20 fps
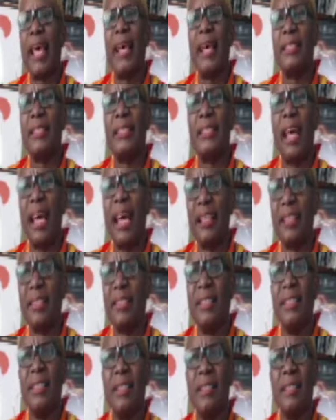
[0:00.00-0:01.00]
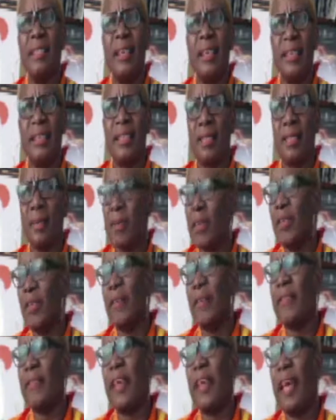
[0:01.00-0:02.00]
And hats is something you have to
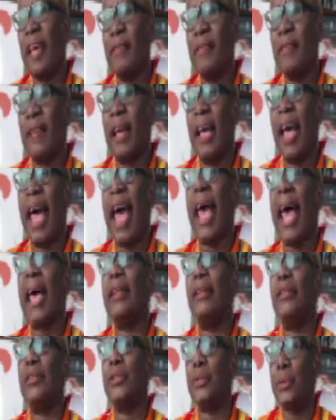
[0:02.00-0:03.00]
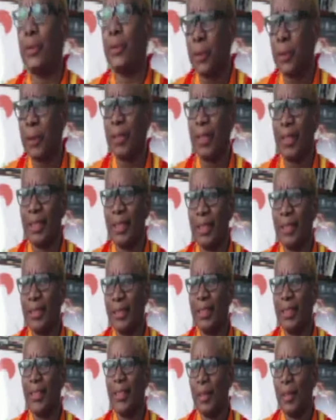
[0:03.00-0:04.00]
have a attitude, you
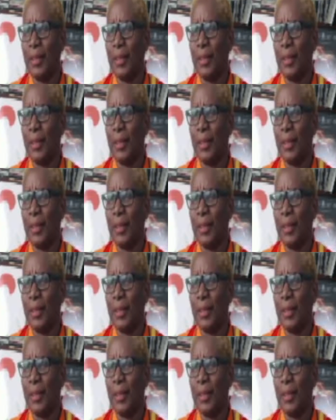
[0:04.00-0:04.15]
know